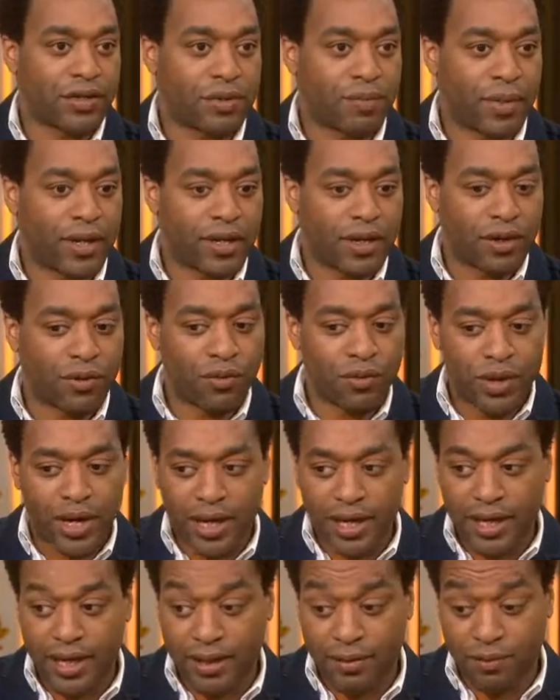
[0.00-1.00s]
has been
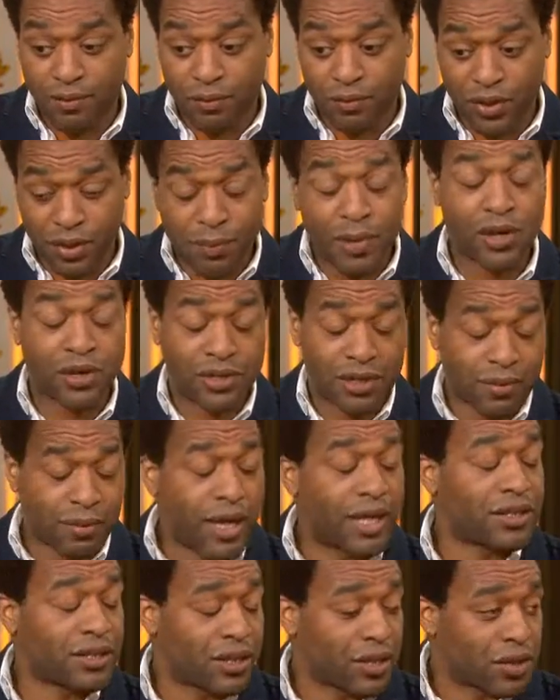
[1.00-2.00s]
the most
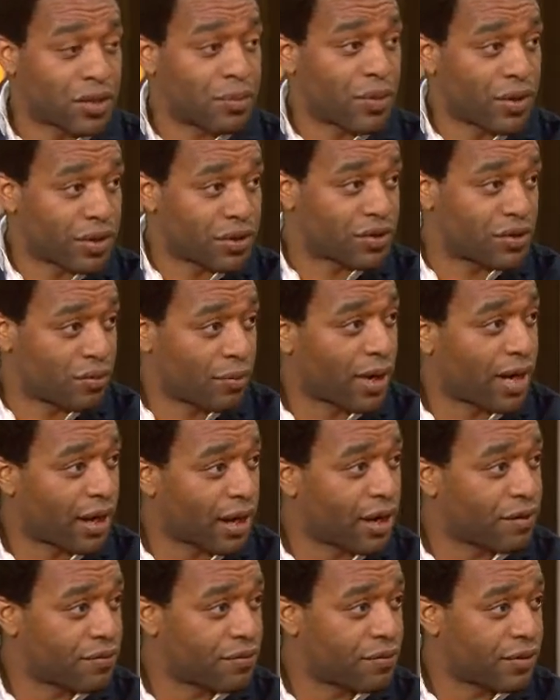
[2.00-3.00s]
amazing experience of my
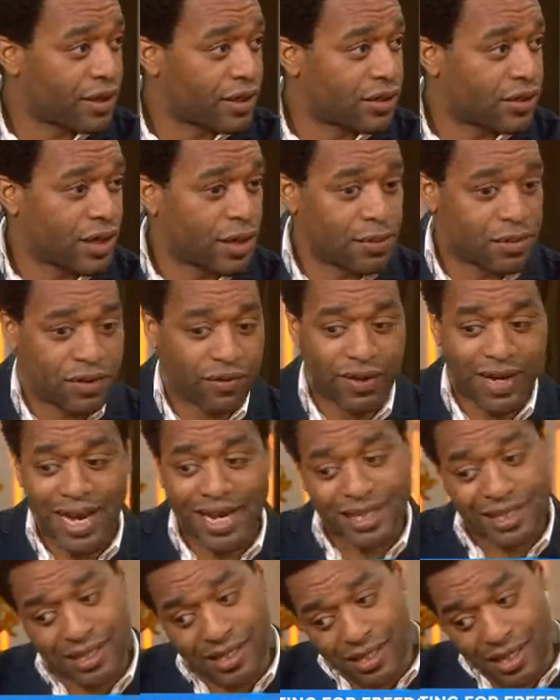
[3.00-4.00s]
life in terms of an
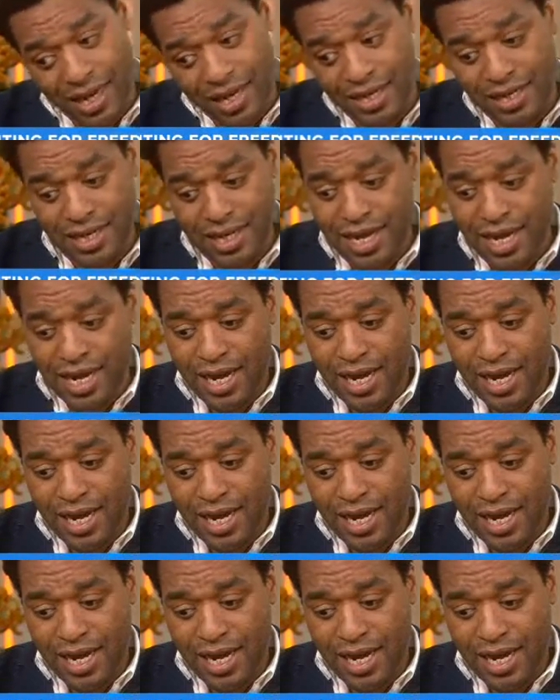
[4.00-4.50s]
actor and